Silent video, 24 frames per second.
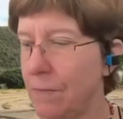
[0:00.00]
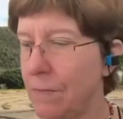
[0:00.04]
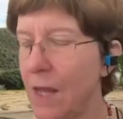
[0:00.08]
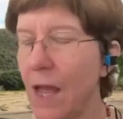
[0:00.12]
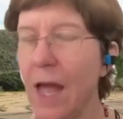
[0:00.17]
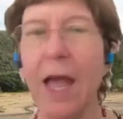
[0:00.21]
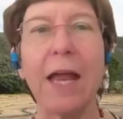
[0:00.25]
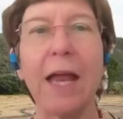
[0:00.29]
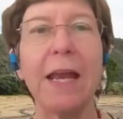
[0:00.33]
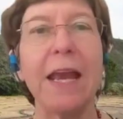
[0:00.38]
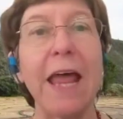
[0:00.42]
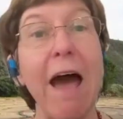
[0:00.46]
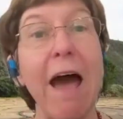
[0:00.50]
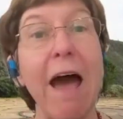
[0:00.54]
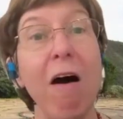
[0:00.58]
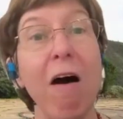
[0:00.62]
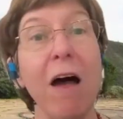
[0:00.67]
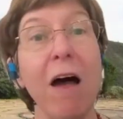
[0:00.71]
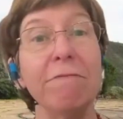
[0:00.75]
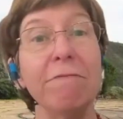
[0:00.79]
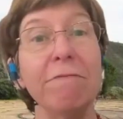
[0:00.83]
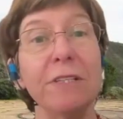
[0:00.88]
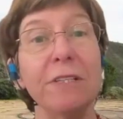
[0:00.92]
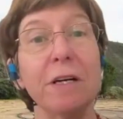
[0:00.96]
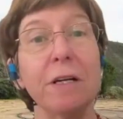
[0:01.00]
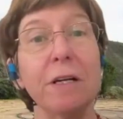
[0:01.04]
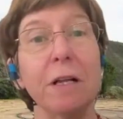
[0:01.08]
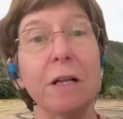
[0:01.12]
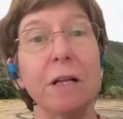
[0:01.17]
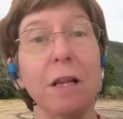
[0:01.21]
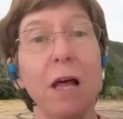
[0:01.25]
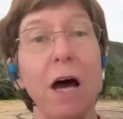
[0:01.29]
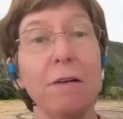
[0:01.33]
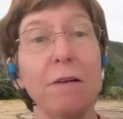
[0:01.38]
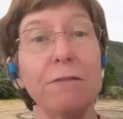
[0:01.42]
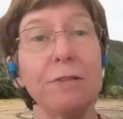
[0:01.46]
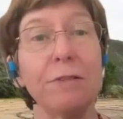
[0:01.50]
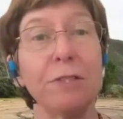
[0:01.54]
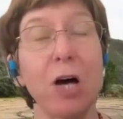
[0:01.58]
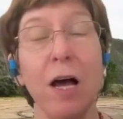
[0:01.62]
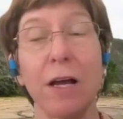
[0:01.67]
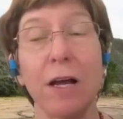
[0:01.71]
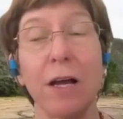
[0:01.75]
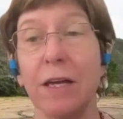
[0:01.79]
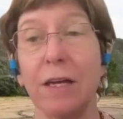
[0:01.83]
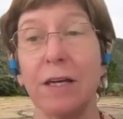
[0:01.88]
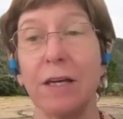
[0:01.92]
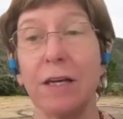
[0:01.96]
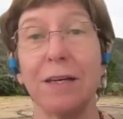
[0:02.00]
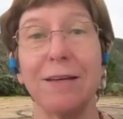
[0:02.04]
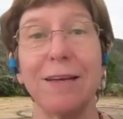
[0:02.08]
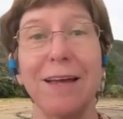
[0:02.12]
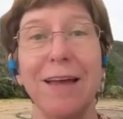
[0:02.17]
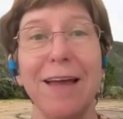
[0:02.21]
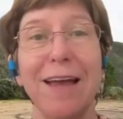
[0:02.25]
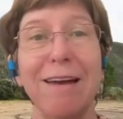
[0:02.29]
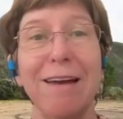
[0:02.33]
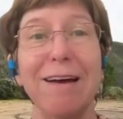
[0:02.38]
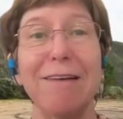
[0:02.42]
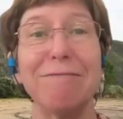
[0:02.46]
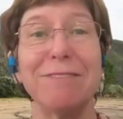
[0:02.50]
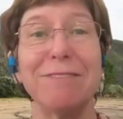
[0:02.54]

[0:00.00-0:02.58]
And now I've done a lot of talking and I've